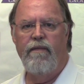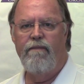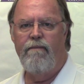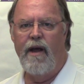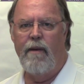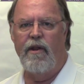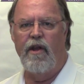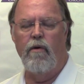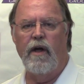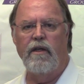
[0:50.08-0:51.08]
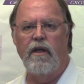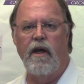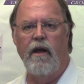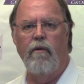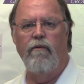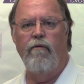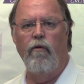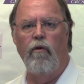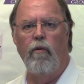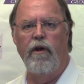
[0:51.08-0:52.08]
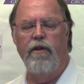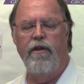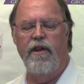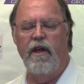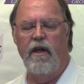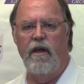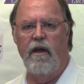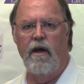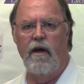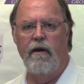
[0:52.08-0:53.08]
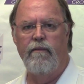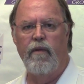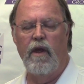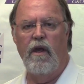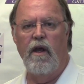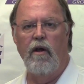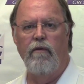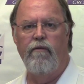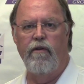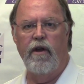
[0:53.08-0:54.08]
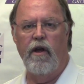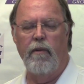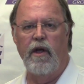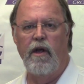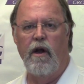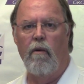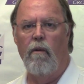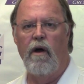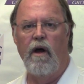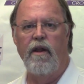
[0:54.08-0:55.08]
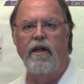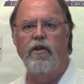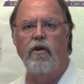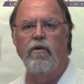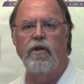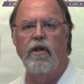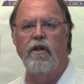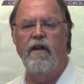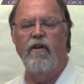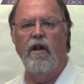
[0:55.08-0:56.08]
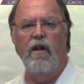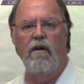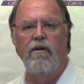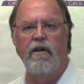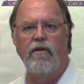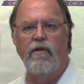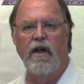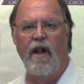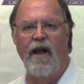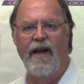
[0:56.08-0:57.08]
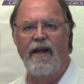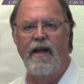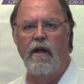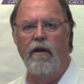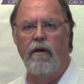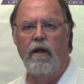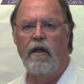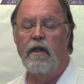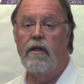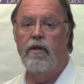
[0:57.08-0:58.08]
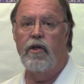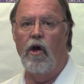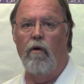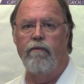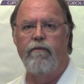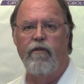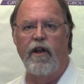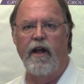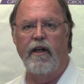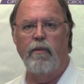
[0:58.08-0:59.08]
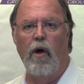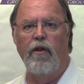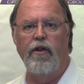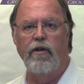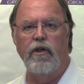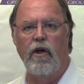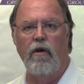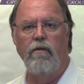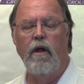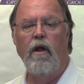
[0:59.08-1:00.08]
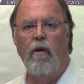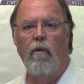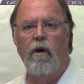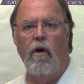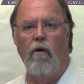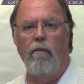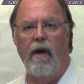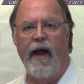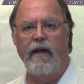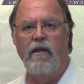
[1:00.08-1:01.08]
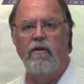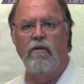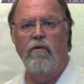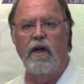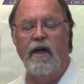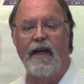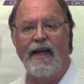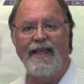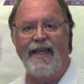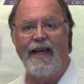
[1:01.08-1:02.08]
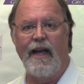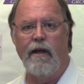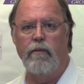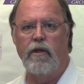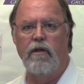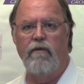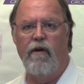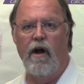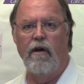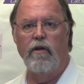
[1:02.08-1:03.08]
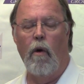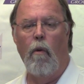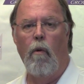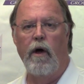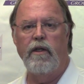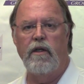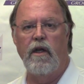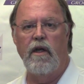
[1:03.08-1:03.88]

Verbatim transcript: maybe the USDA would fool with the uh, yield for the coming year. Well, they chose to leave it alone at trendline yield. So, for the next month or so, we're going back to uh, guessing games as far as what's the